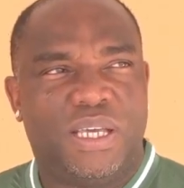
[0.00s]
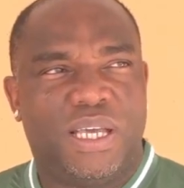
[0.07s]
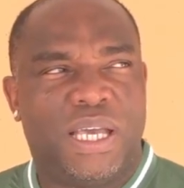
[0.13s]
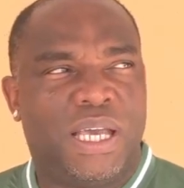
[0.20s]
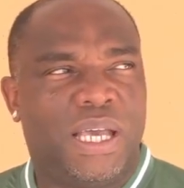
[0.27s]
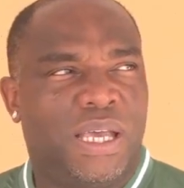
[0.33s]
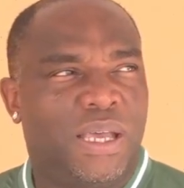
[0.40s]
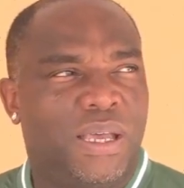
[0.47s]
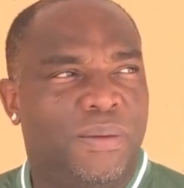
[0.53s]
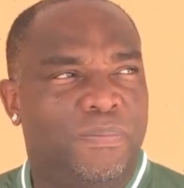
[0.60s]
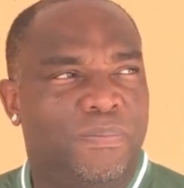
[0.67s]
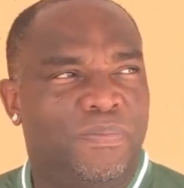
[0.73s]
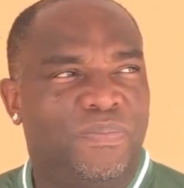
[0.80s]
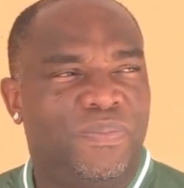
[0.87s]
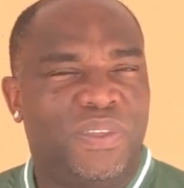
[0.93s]

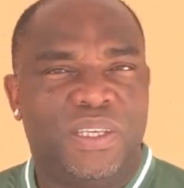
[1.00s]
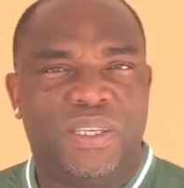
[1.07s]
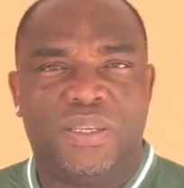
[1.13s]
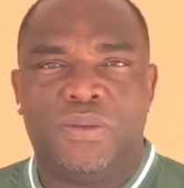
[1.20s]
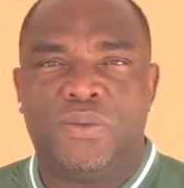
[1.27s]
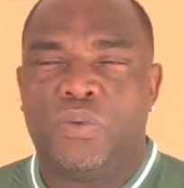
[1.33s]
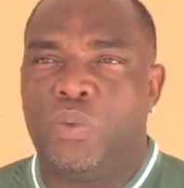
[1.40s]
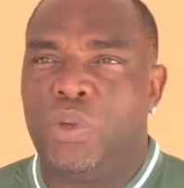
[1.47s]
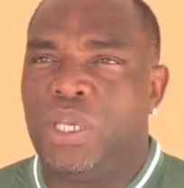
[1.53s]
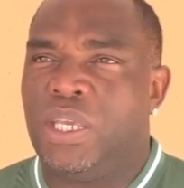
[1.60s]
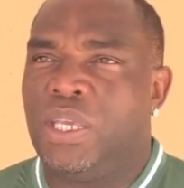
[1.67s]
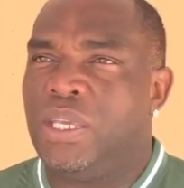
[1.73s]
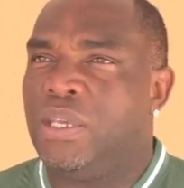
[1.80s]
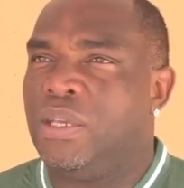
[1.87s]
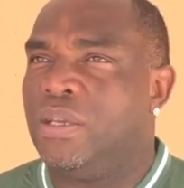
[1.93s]
a
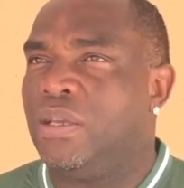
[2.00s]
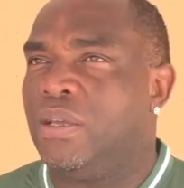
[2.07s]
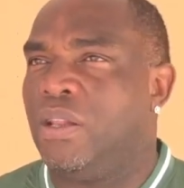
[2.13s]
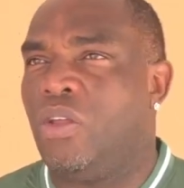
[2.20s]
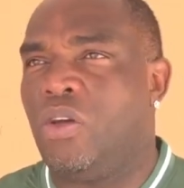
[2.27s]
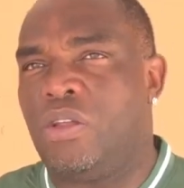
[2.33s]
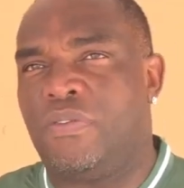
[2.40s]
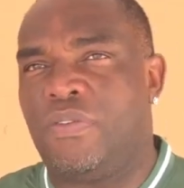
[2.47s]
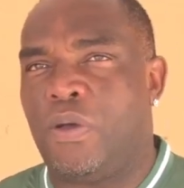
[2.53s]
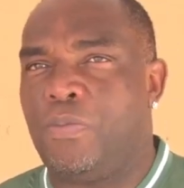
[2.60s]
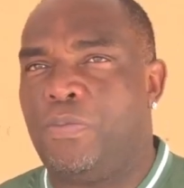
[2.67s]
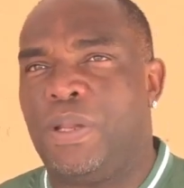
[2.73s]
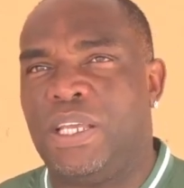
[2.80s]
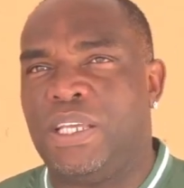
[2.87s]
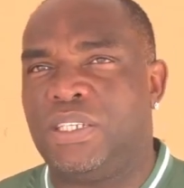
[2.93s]
lot of our
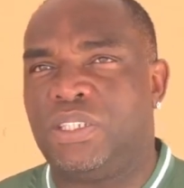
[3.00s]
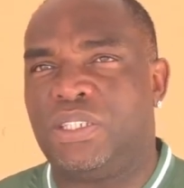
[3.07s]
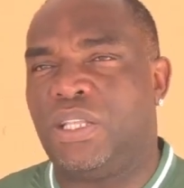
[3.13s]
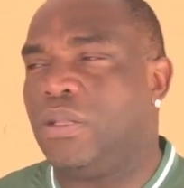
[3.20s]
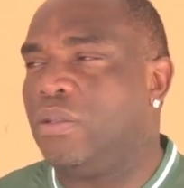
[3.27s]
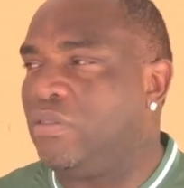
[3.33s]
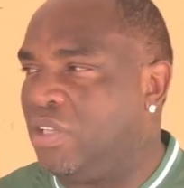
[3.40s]
players still